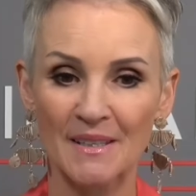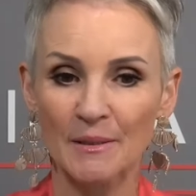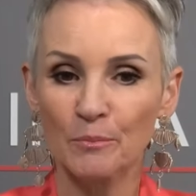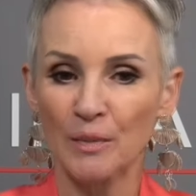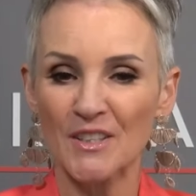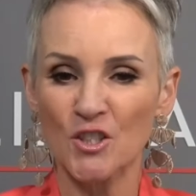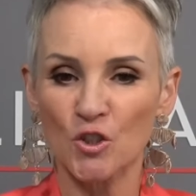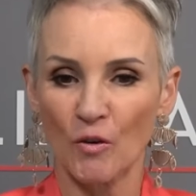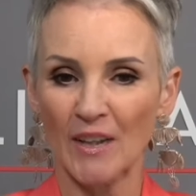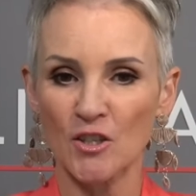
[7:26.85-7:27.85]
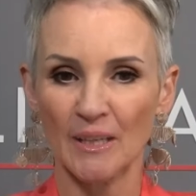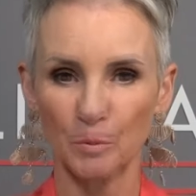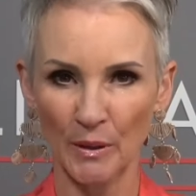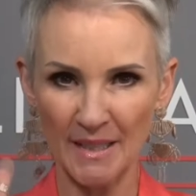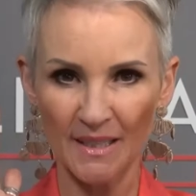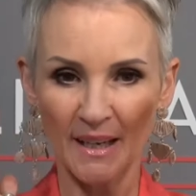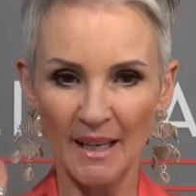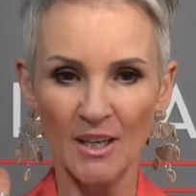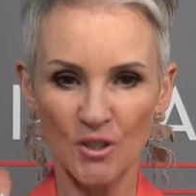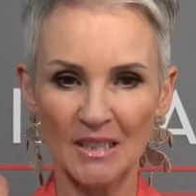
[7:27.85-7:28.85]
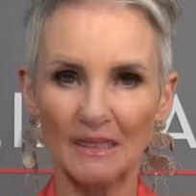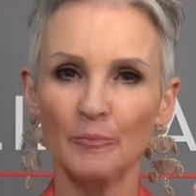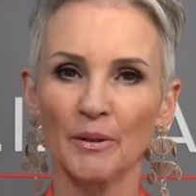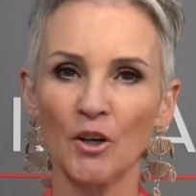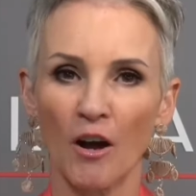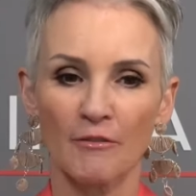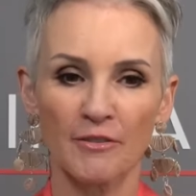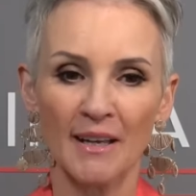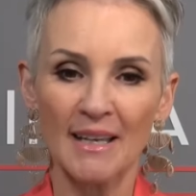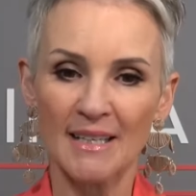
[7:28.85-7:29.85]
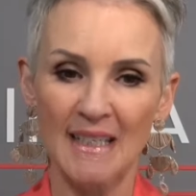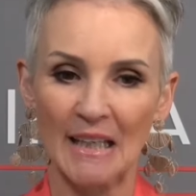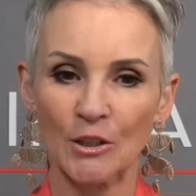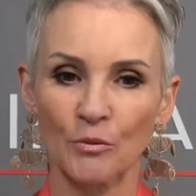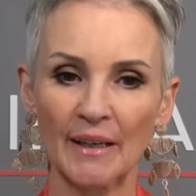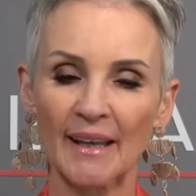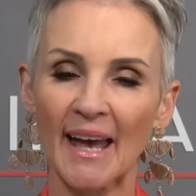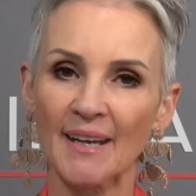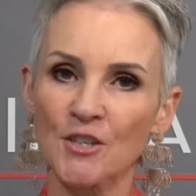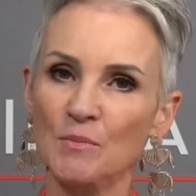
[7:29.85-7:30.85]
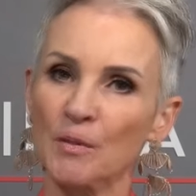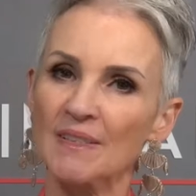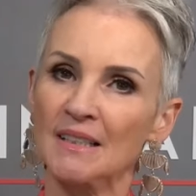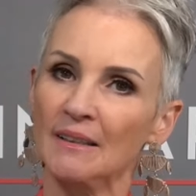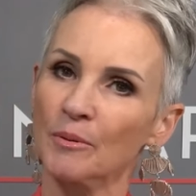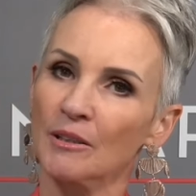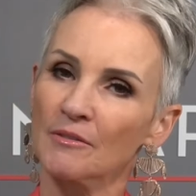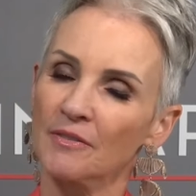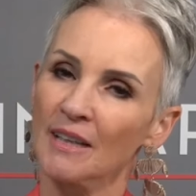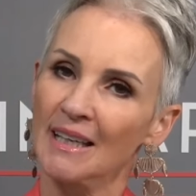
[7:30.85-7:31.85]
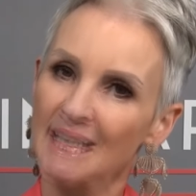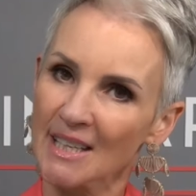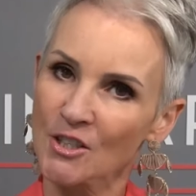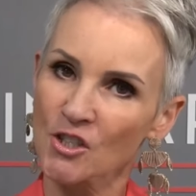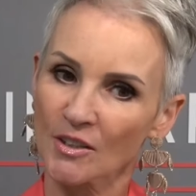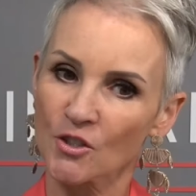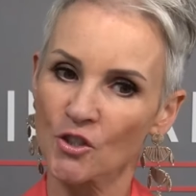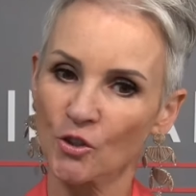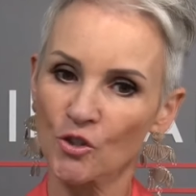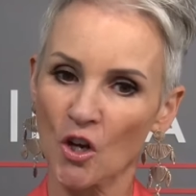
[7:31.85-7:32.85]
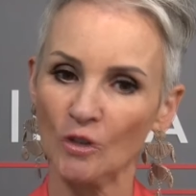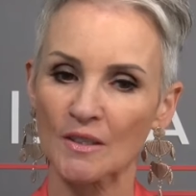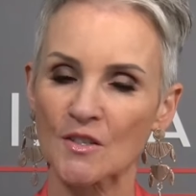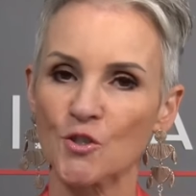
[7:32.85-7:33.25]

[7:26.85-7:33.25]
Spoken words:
It brings structure. It brings just a little bit of tailoring, and it just brings a little bit of attention to your shoulders.